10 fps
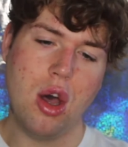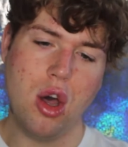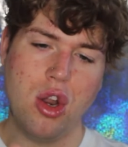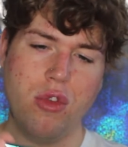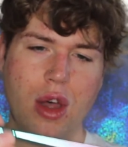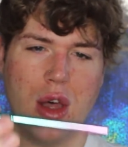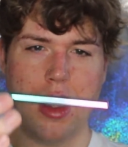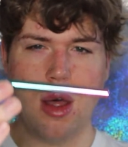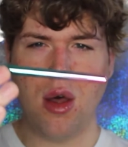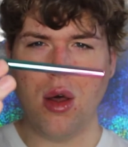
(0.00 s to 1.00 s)

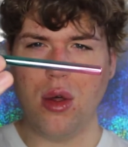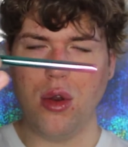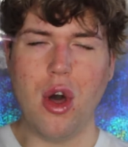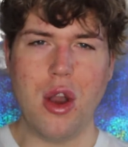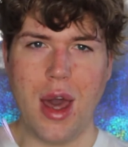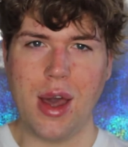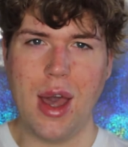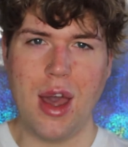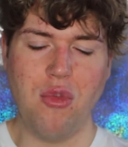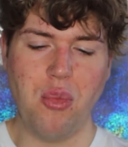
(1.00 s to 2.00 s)
Another, not
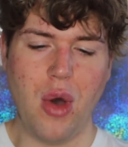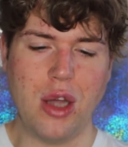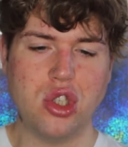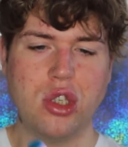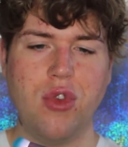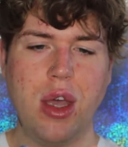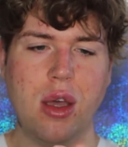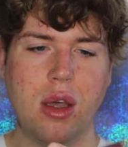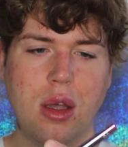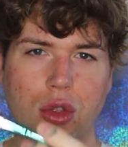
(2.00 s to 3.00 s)
negative, but I just
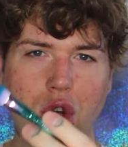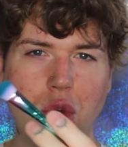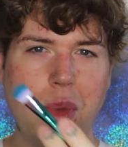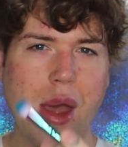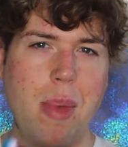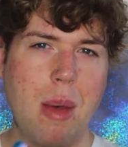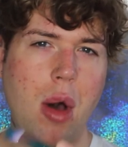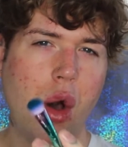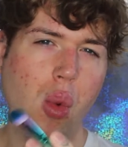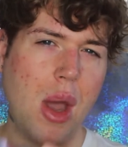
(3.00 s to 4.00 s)
think they could be a bit
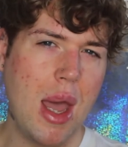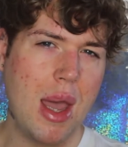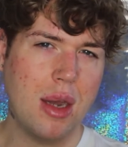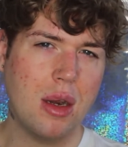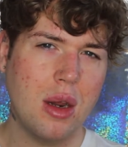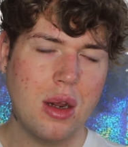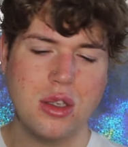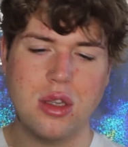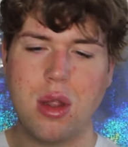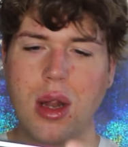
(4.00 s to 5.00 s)
more weighted.
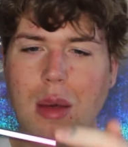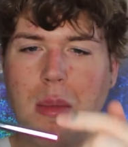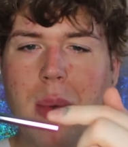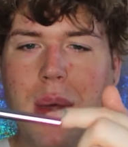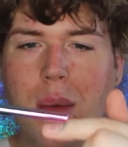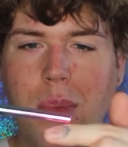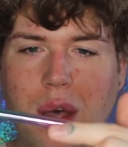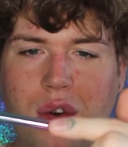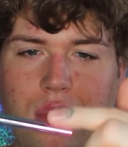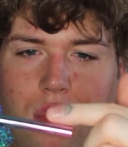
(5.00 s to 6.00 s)
So like maybe a
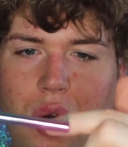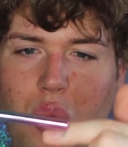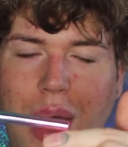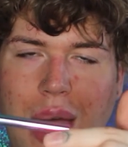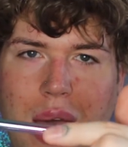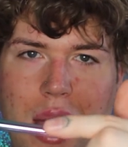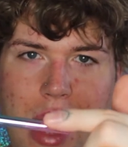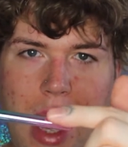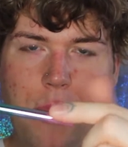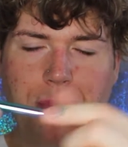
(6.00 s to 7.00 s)
bit of a weight
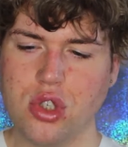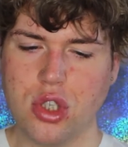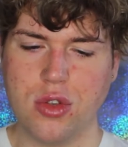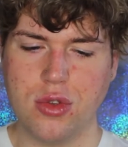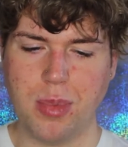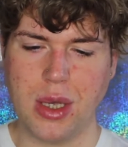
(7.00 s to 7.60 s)
here, just